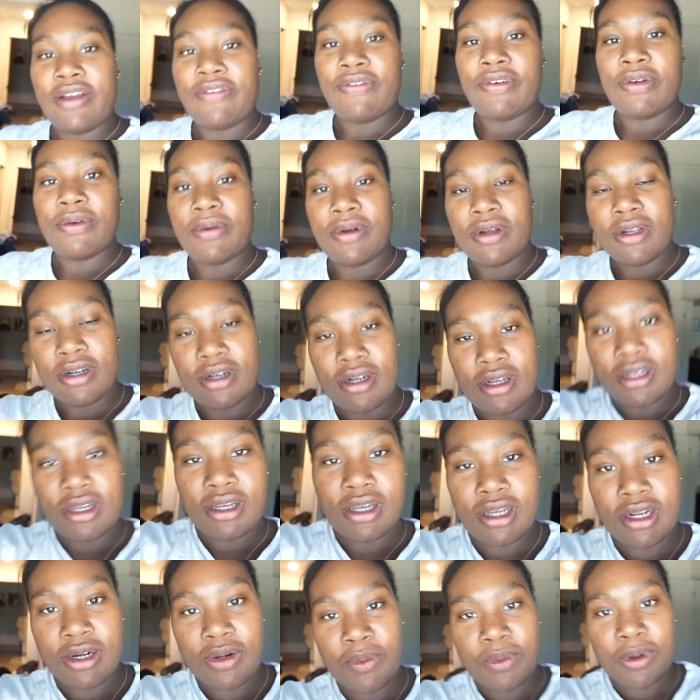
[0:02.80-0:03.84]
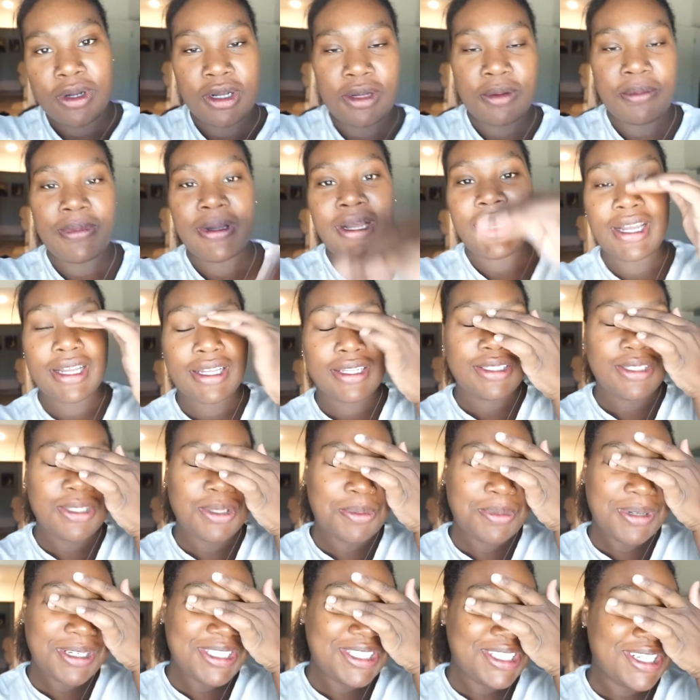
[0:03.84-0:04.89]
everyone and welcome back
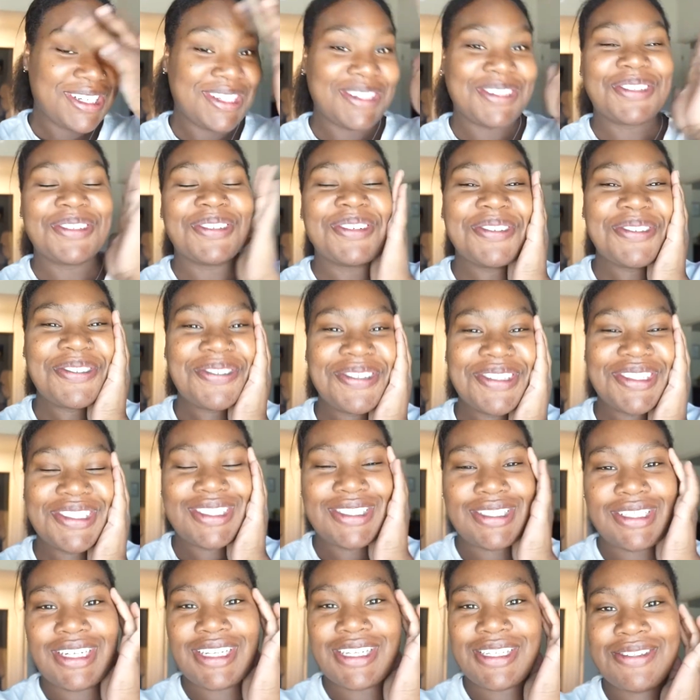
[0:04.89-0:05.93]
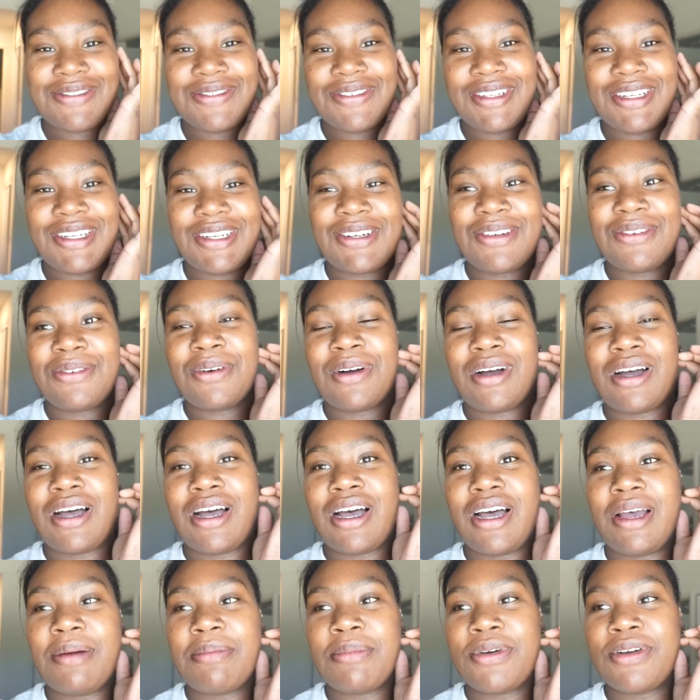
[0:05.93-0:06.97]
to my channel. For today's video,
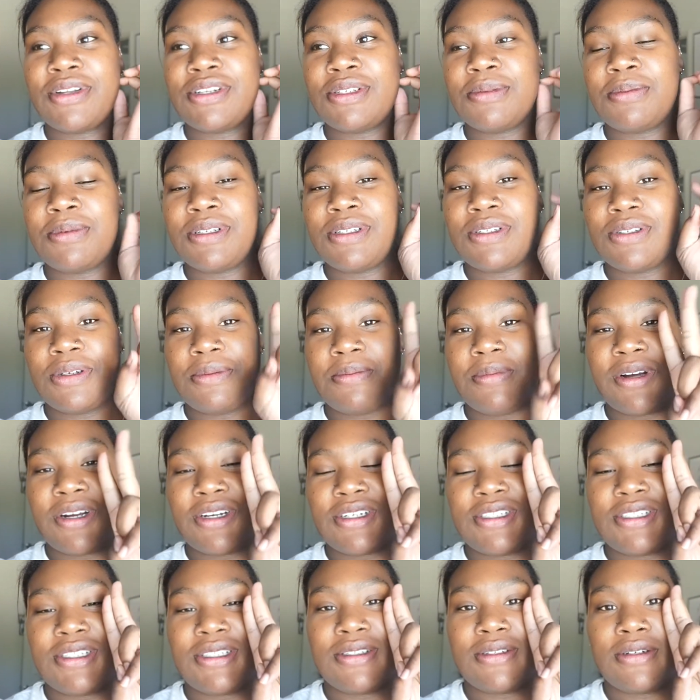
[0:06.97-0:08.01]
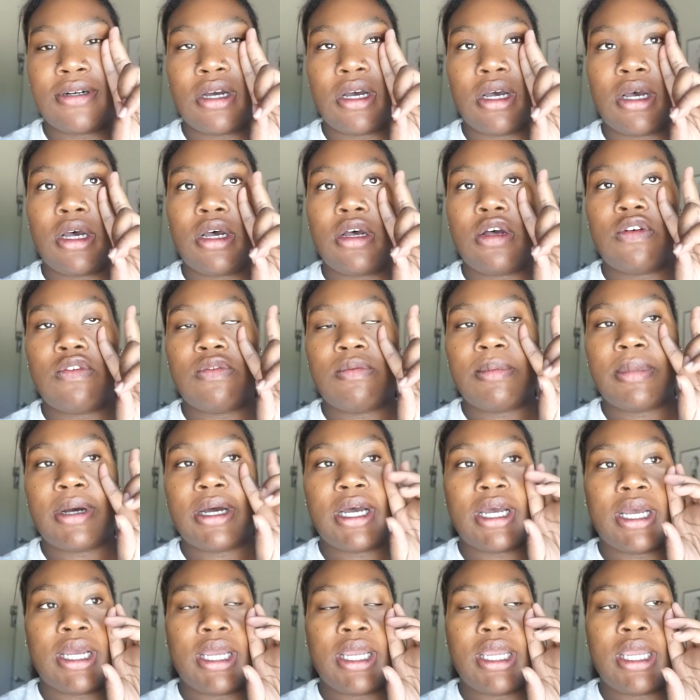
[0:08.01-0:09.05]
I'm going to be doing part two of
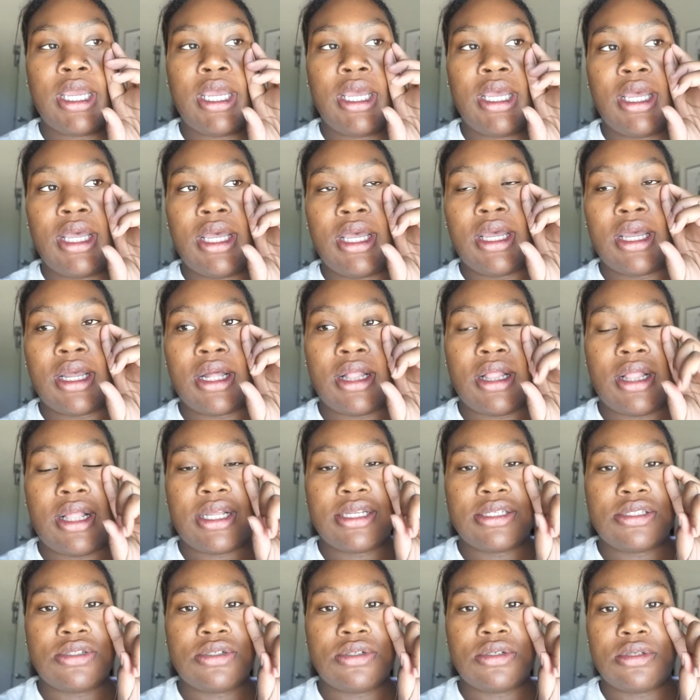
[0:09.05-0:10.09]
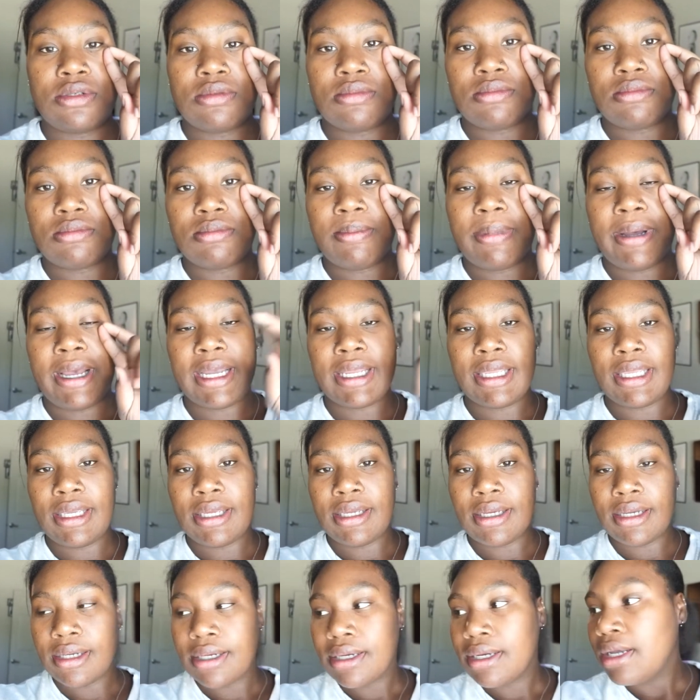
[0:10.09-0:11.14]
my classroom
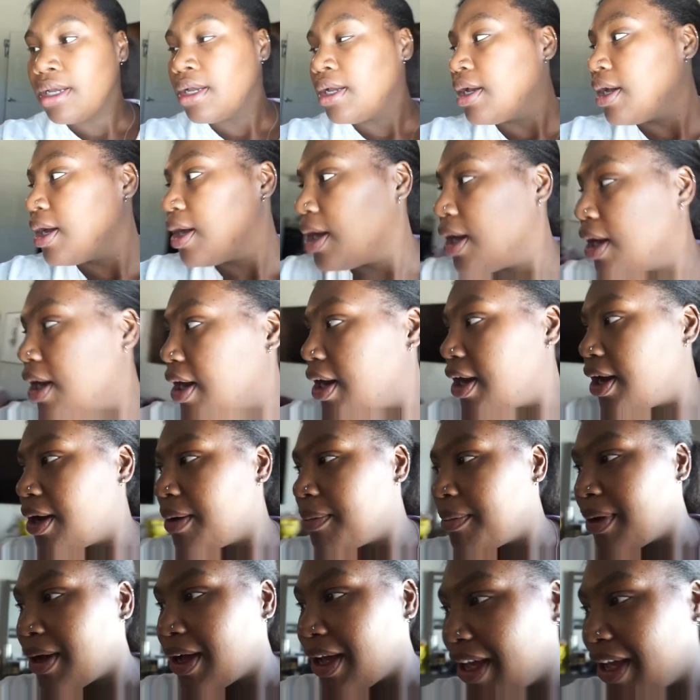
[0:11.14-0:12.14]
packing. I